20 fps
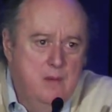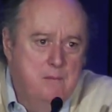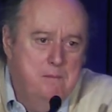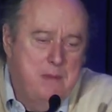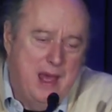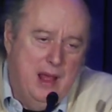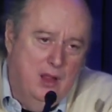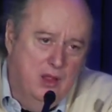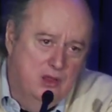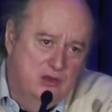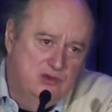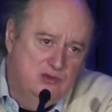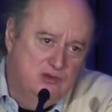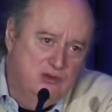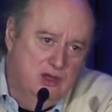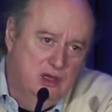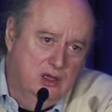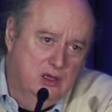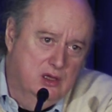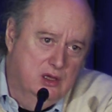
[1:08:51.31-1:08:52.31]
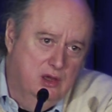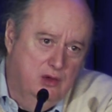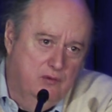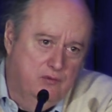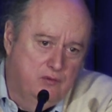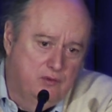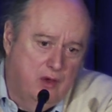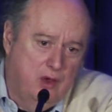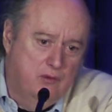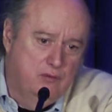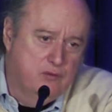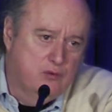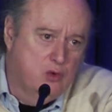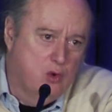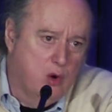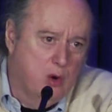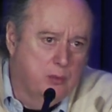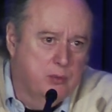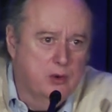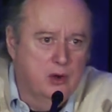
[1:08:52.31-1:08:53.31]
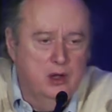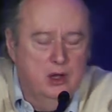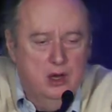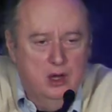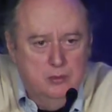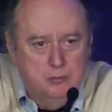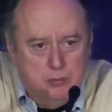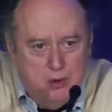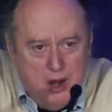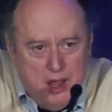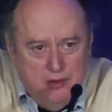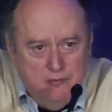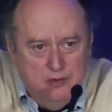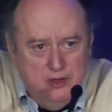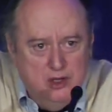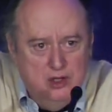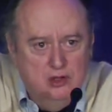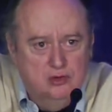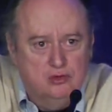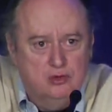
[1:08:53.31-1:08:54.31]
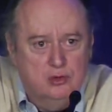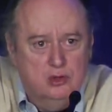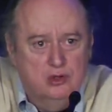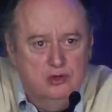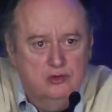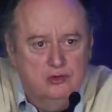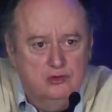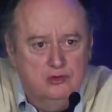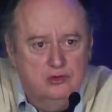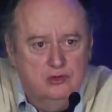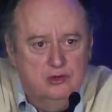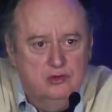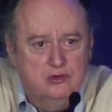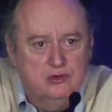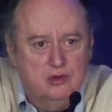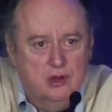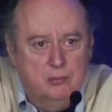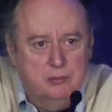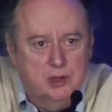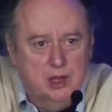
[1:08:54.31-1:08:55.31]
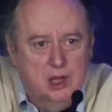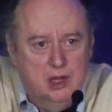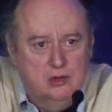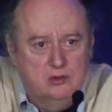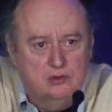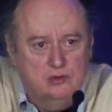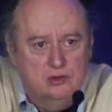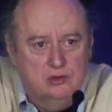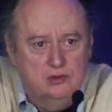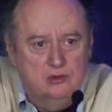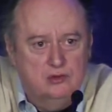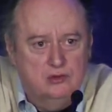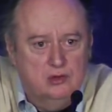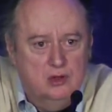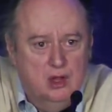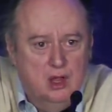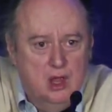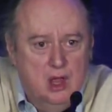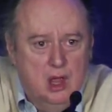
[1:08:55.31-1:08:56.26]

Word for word: balancing of, of corporate and private interests in some cases.